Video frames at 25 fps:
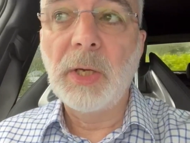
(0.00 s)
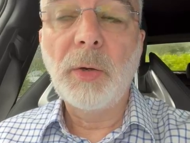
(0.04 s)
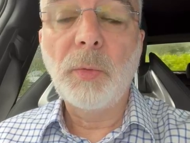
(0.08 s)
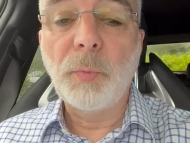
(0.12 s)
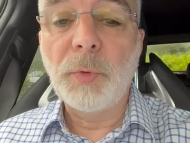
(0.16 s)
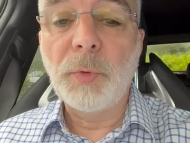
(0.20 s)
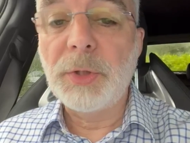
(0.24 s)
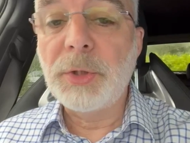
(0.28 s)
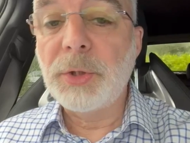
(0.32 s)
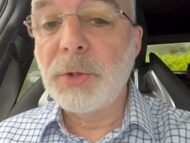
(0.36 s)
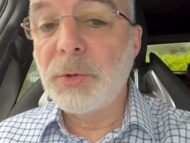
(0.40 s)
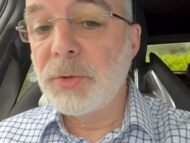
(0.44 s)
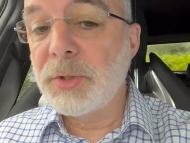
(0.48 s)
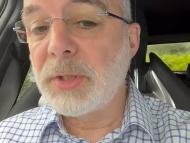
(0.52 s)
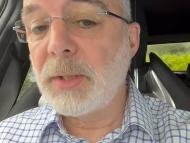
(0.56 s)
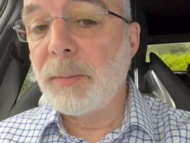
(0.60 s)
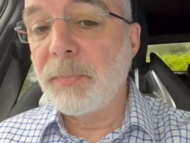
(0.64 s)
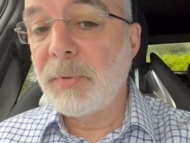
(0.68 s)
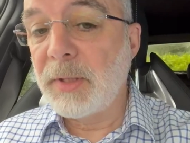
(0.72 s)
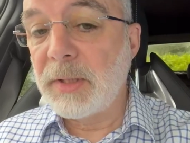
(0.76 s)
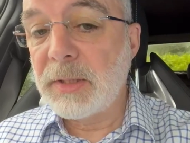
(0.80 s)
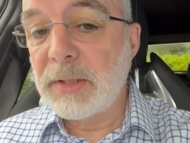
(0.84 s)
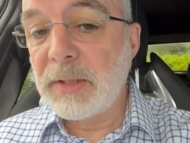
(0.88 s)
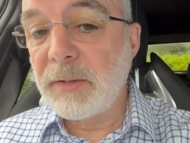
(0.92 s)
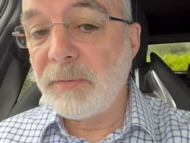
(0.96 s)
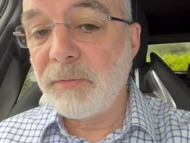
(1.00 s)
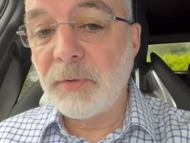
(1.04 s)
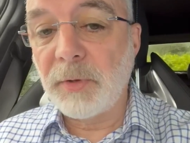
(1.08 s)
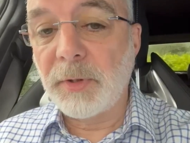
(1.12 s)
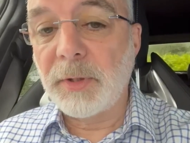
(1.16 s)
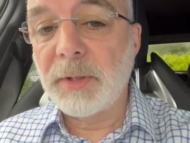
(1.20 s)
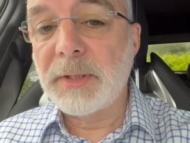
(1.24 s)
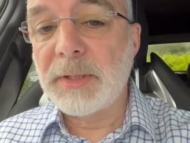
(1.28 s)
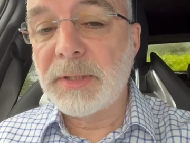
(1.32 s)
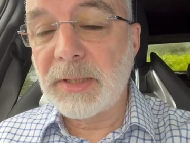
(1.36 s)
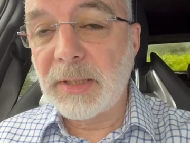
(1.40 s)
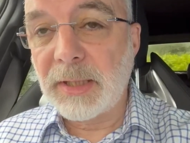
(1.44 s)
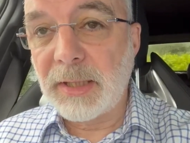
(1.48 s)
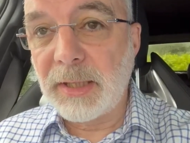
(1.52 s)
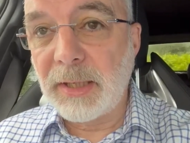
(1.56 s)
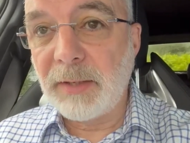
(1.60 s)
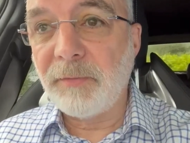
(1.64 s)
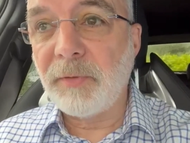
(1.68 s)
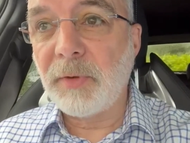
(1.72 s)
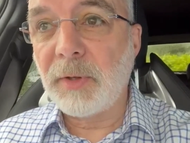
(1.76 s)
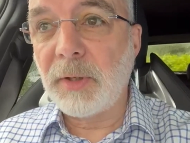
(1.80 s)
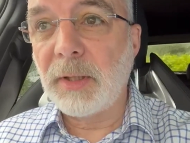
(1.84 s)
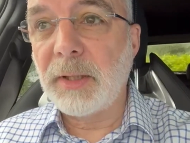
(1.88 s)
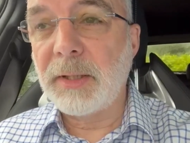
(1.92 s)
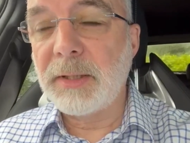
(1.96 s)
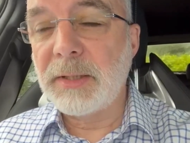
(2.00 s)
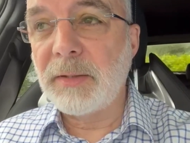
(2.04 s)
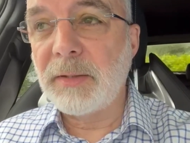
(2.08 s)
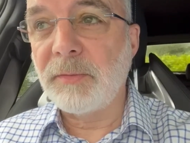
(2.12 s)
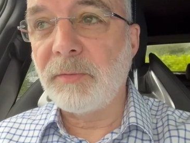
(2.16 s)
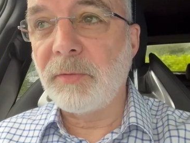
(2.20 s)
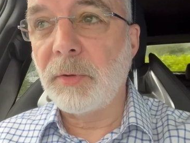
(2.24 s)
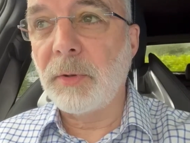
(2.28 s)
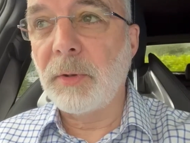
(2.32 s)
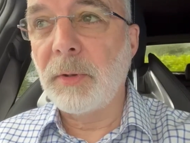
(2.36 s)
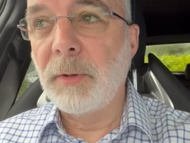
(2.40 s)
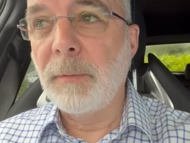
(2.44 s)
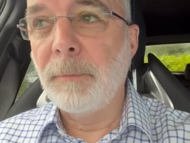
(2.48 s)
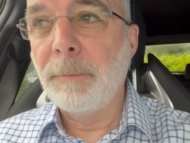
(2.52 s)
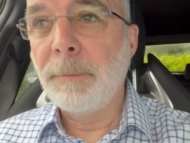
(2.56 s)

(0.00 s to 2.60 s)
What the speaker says: We do something different that's significantly different.